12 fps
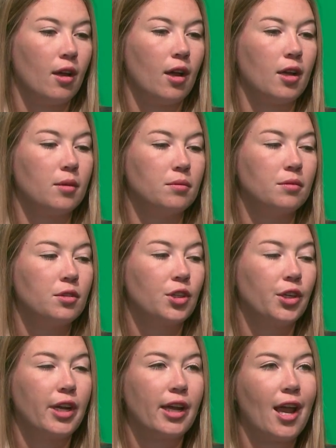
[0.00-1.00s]
um,
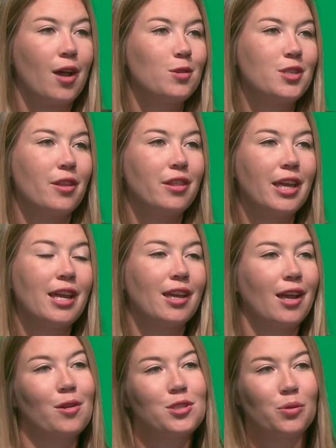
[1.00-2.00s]
learning how to think,
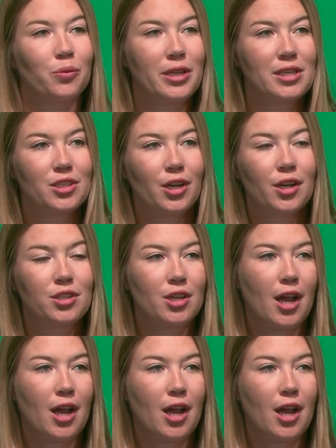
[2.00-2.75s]
how to research,